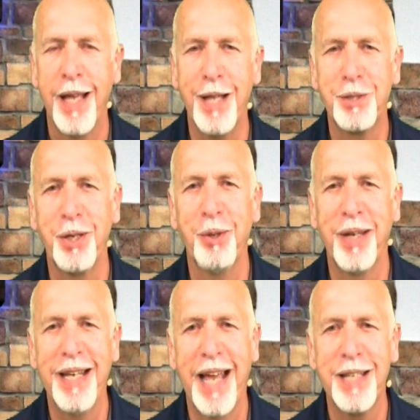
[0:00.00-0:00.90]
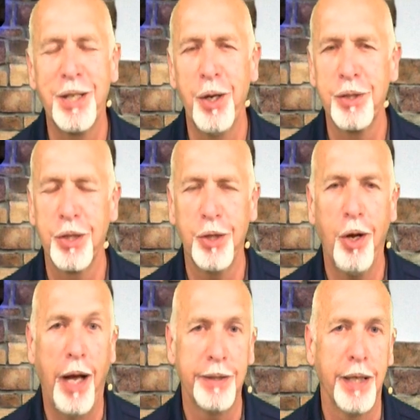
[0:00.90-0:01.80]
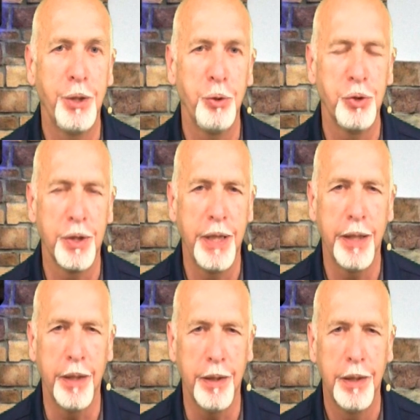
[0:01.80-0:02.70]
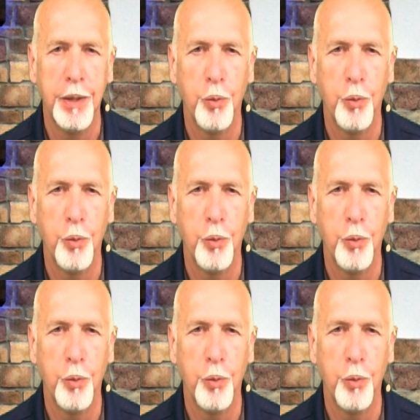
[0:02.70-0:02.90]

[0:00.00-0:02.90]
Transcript: And so he lays it on and says, Oh, I think you should get a,